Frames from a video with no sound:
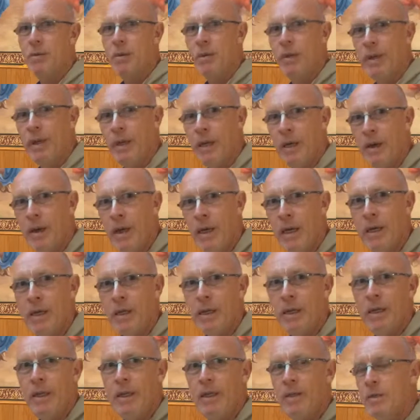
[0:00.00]
within our heart
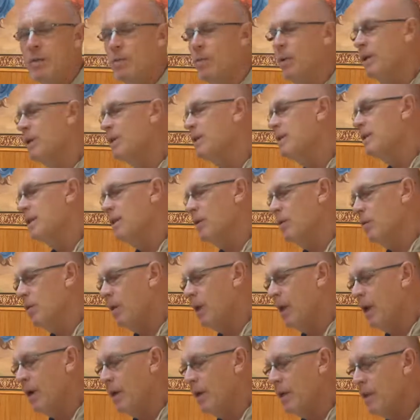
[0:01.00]
and is witnessing all
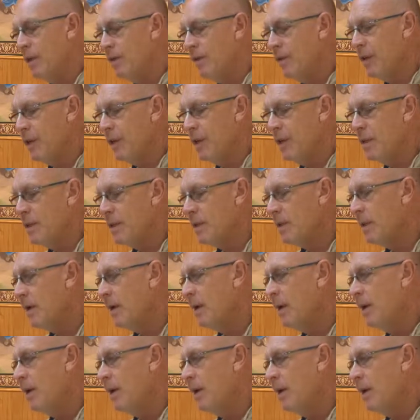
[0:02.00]
our activities.